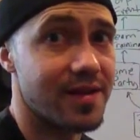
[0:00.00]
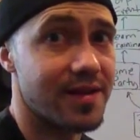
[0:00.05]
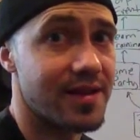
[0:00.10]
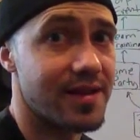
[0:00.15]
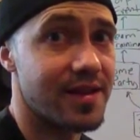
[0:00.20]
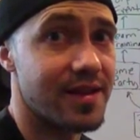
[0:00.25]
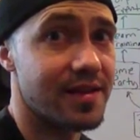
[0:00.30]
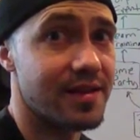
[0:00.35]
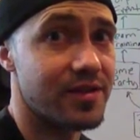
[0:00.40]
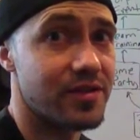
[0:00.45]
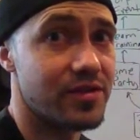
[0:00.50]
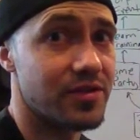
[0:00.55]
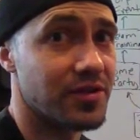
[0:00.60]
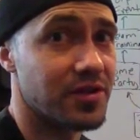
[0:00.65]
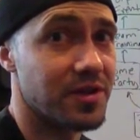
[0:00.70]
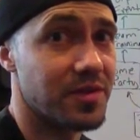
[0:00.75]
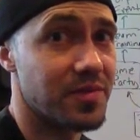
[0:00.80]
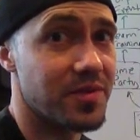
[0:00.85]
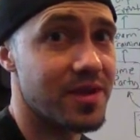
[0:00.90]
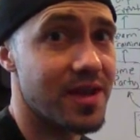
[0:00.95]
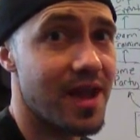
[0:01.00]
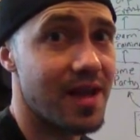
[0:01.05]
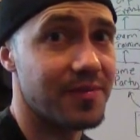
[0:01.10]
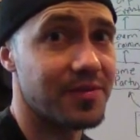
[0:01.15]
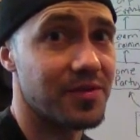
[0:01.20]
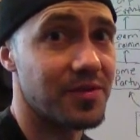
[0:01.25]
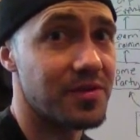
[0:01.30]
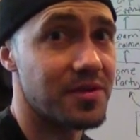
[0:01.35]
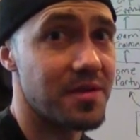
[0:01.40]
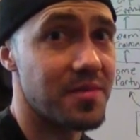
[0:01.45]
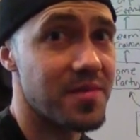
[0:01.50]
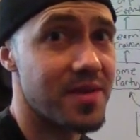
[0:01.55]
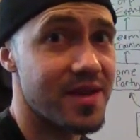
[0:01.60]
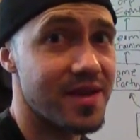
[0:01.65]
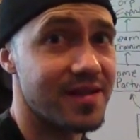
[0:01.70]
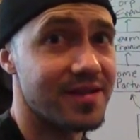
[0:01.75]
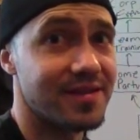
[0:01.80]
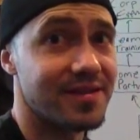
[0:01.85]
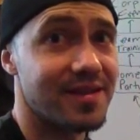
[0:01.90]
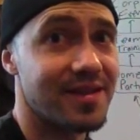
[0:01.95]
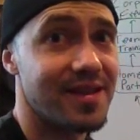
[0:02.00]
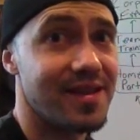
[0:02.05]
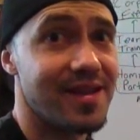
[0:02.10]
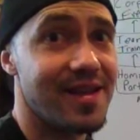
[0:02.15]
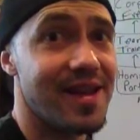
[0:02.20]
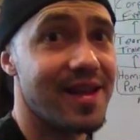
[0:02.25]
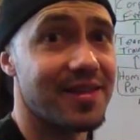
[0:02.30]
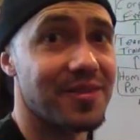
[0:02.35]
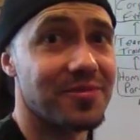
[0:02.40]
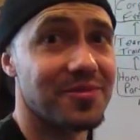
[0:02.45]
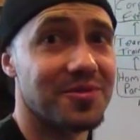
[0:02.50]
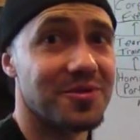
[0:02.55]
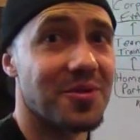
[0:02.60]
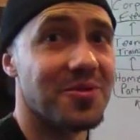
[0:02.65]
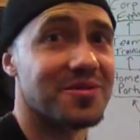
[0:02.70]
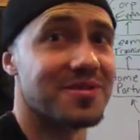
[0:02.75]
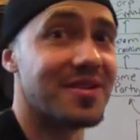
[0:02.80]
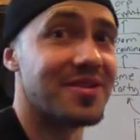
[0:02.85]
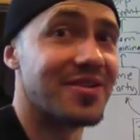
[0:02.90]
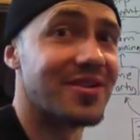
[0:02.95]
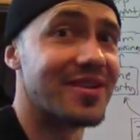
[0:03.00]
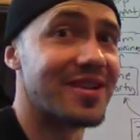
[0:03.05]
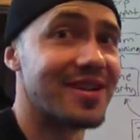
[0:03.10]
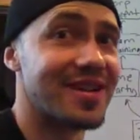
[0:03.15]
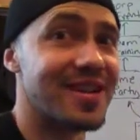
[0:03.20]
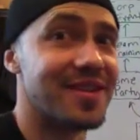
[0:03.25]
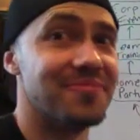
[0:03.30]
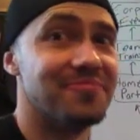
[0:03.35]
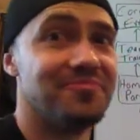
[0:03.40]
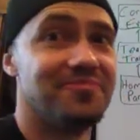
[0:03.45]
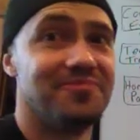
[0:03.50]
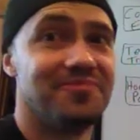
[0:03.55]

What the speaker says: and you're going to be absolutely amazed at the results that you're going to get.